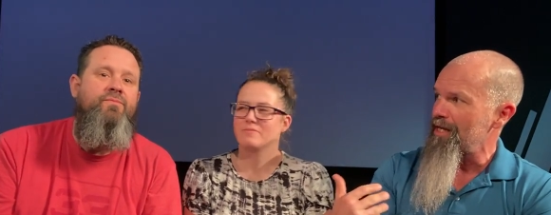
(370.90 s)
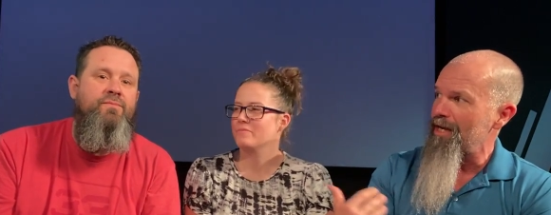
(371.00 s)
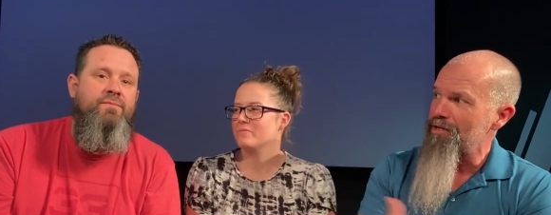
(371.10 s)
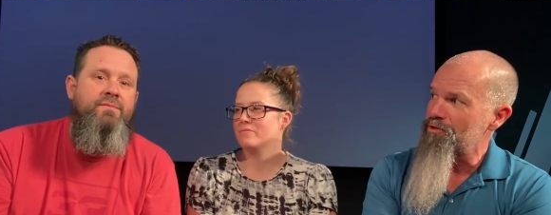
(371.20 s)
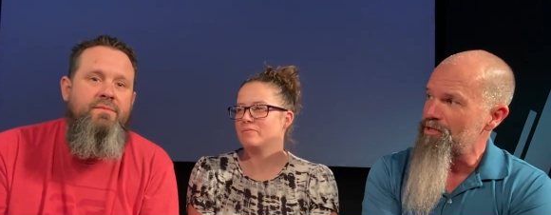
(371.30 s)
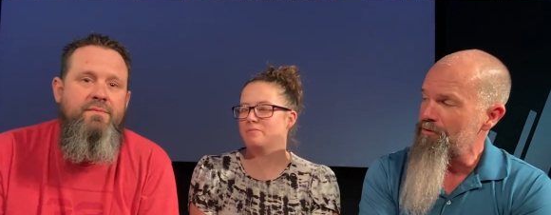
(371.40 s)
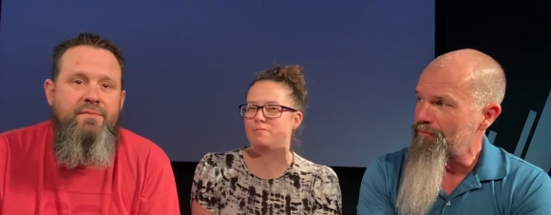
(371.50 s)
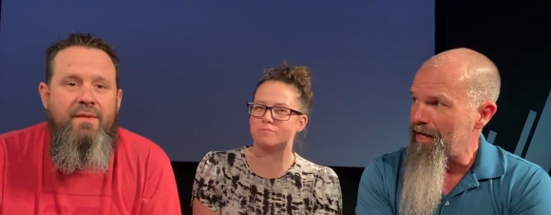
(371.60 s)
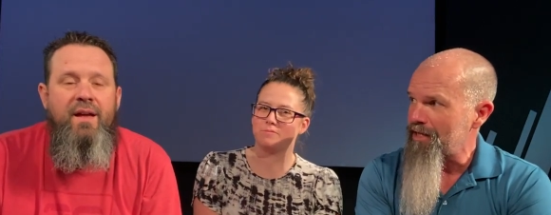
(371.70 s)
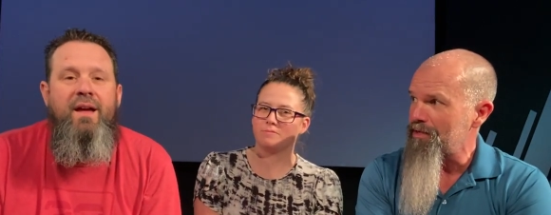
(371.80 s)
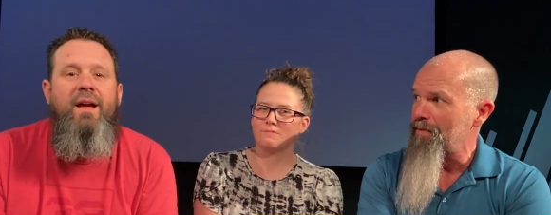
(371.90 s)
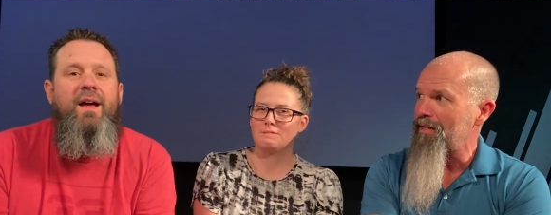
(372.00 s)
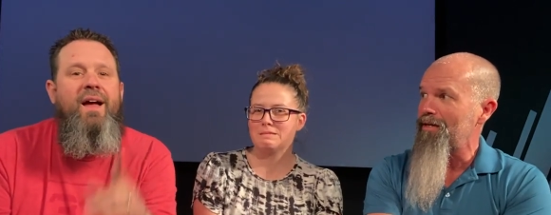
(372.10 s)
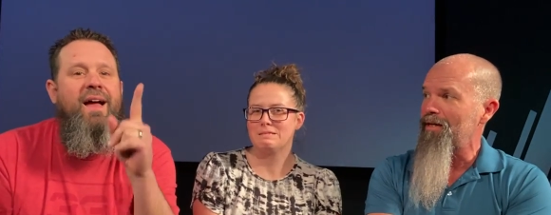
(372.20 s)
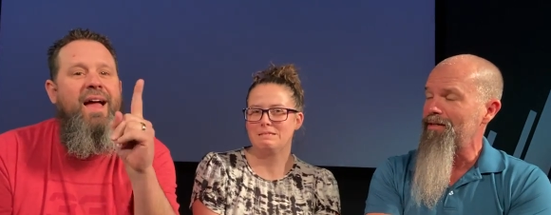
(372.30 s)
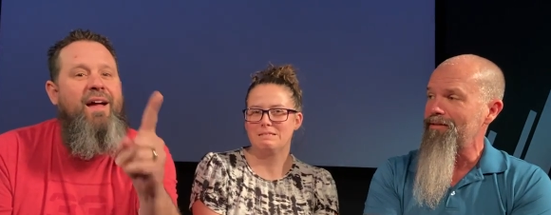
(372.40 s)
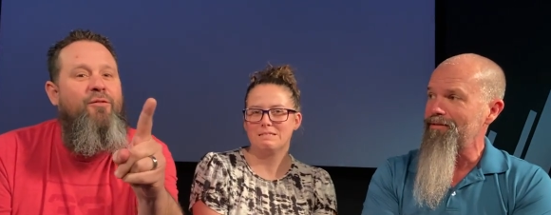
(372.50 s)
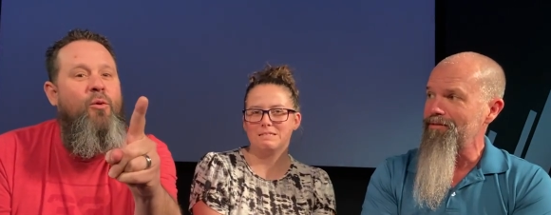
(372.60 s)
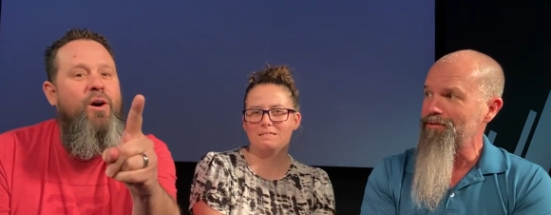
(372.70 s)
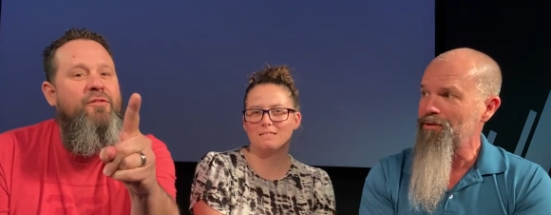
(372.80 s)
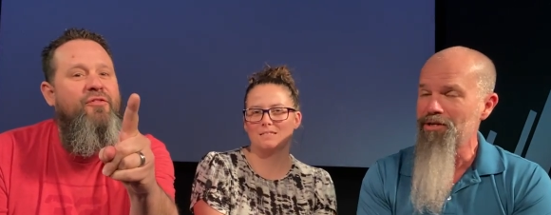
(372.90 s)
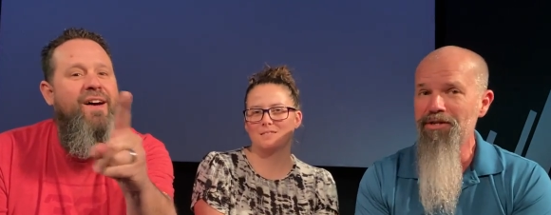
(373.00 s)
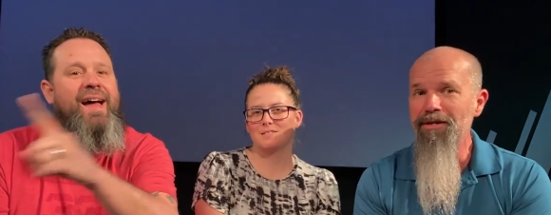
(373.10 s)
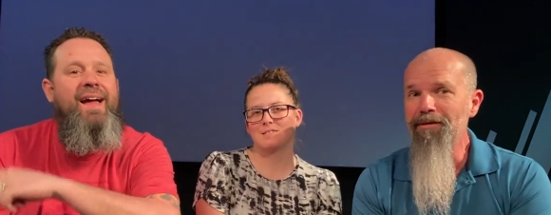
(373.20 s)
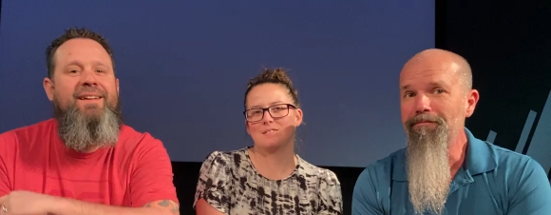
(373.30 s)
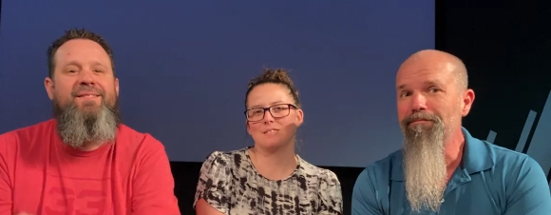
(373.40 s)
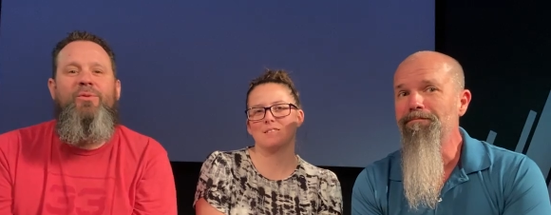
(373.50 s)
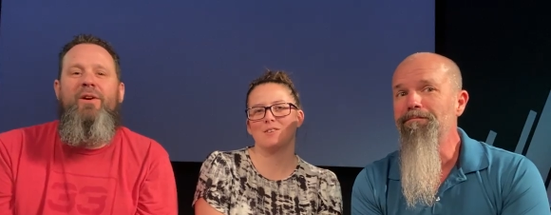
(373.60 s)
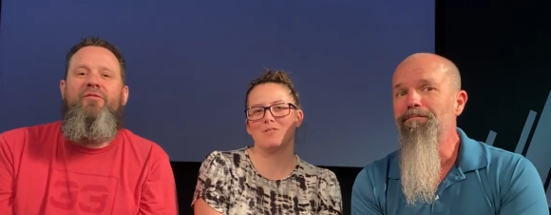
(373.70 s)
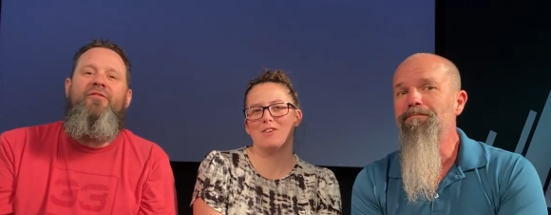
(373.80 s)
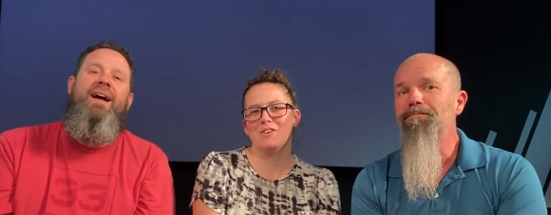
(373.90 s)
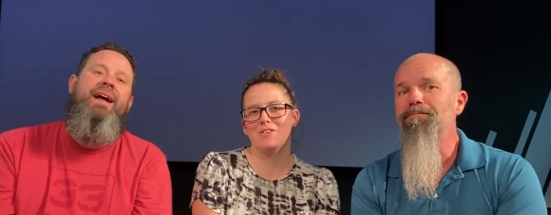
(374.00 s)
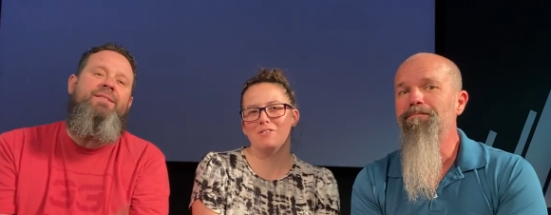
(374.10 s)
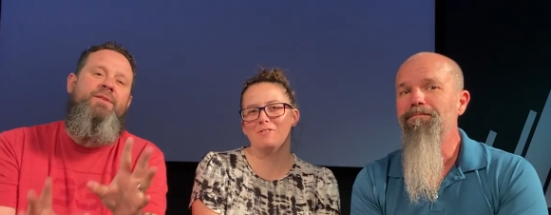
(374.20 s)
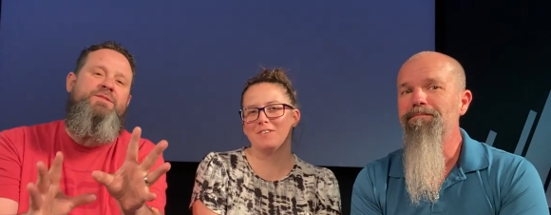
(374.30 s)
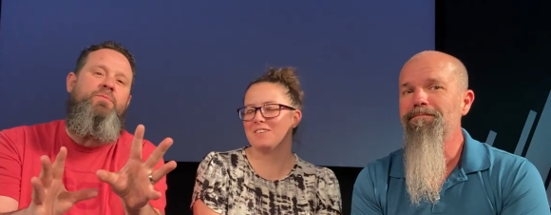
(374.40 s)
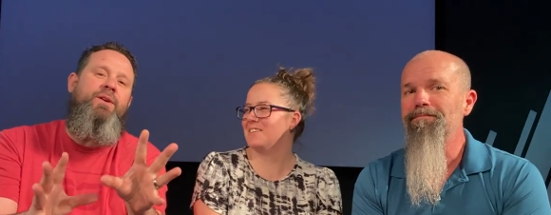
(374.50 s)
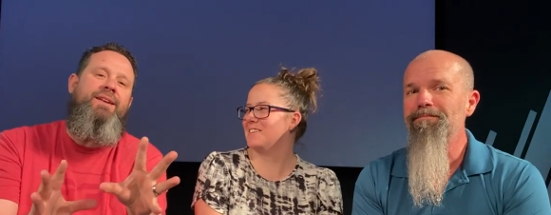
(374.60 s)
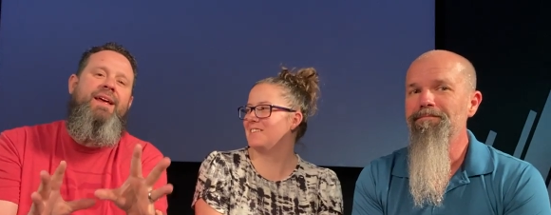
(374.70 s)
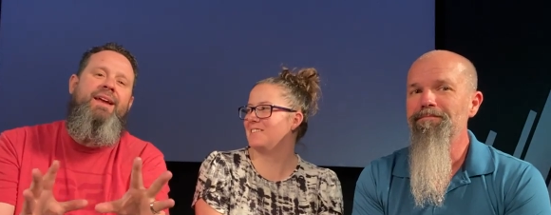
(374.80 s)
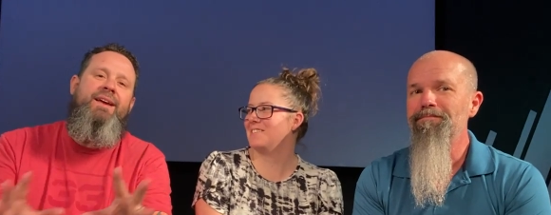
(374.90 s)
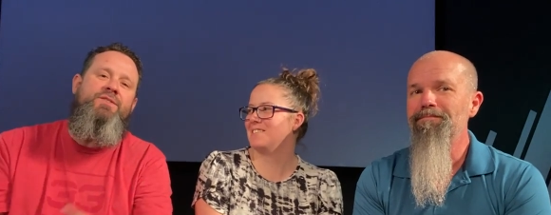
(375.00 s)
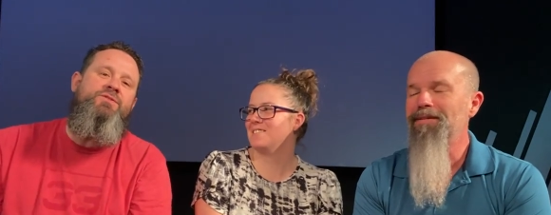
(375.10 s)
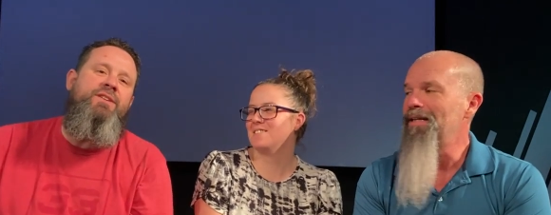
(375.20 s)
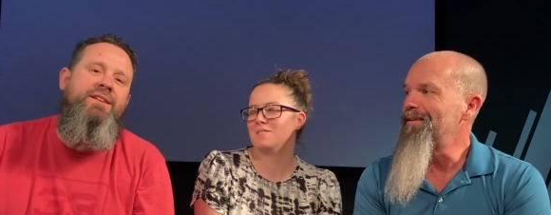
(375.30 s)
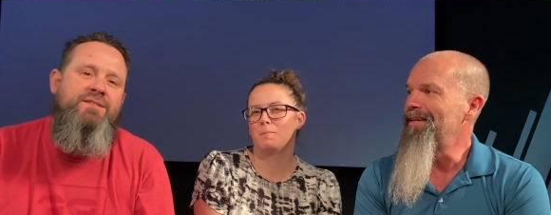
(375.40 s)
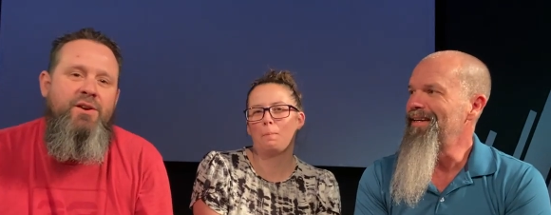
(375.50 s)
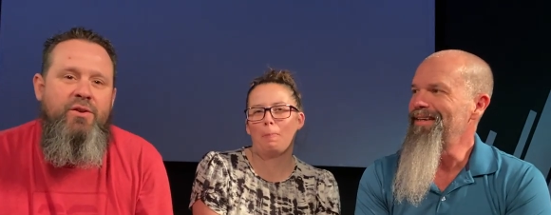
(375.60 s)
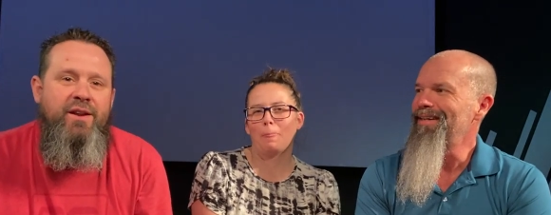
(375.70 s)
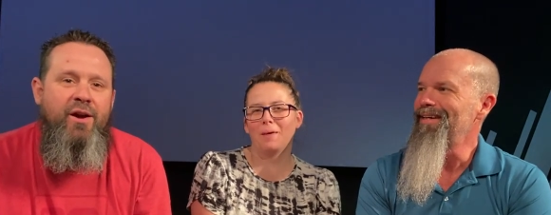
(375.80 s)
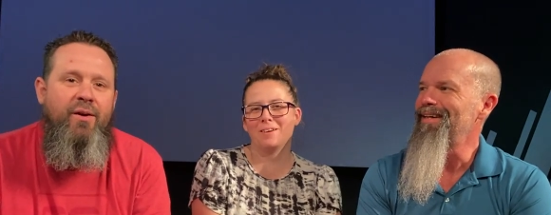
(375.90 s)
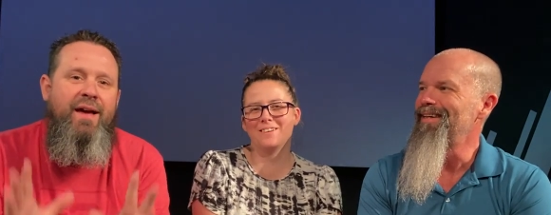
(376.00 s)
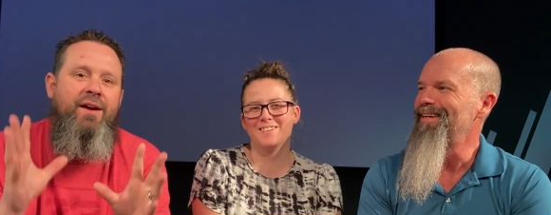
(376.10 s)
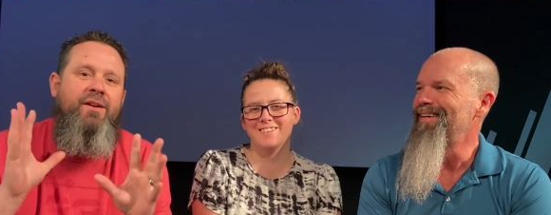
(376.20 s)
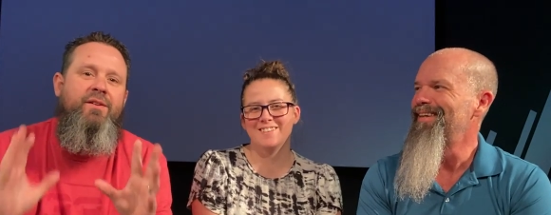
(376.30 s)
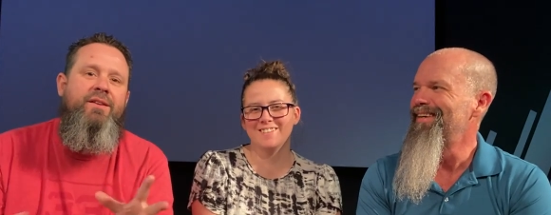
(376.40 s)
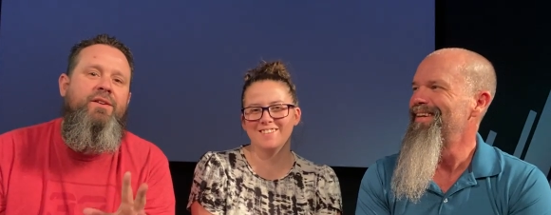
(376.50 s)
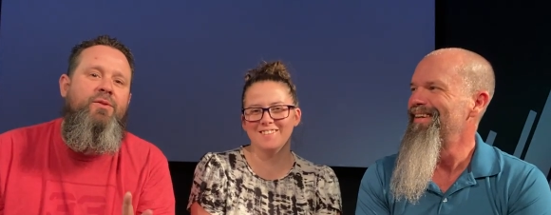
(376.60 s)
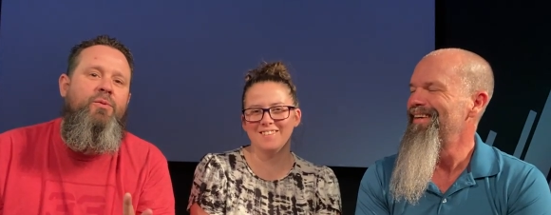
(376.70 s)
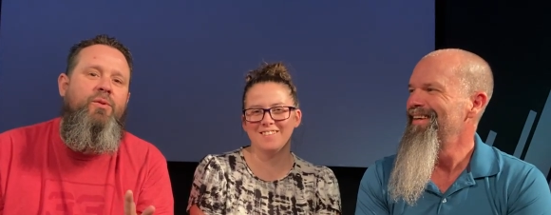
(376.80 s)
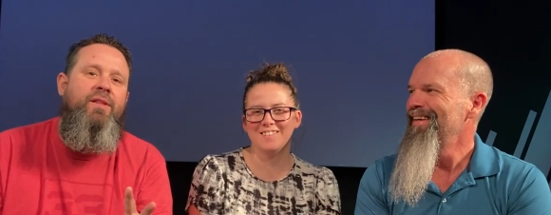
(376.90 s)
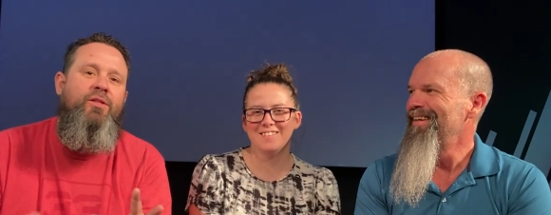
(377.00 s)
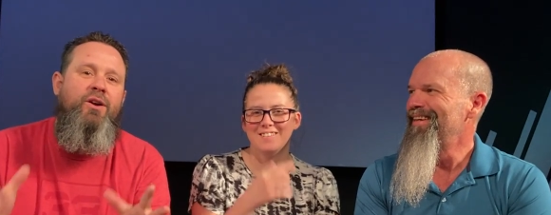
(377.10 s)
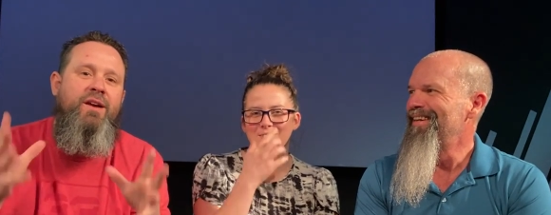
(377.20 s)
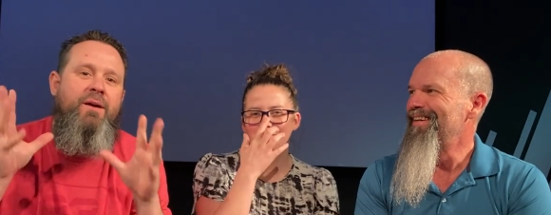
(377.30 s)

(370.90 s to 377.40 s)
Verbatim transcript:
Speaker 1: any interesting facts about? Uh, I have one Kristen? fact.
Speaker 2: One fact, but it's pretty dang interesting. So you know how you look